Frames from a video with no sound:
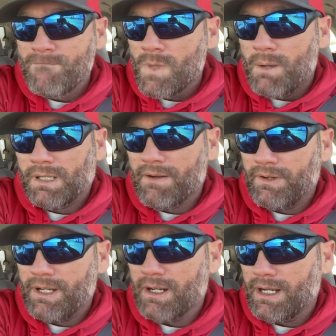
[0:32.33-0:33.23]
But
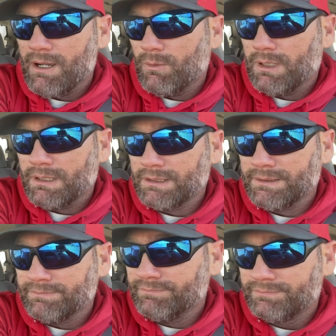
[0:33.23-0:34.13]
every year I get one,
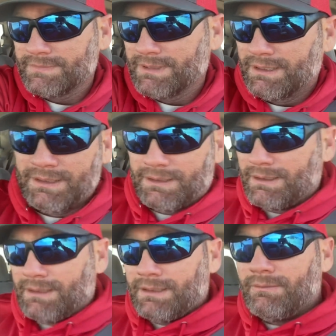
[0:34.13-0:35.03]

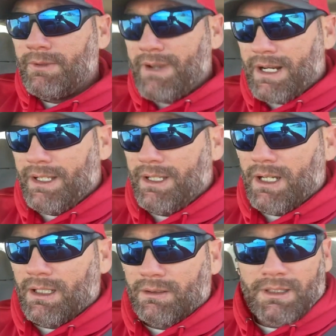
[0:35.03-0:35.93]
and we've got a
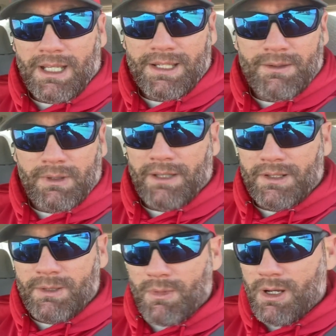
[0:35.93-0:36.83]
young, like I said, we live in a small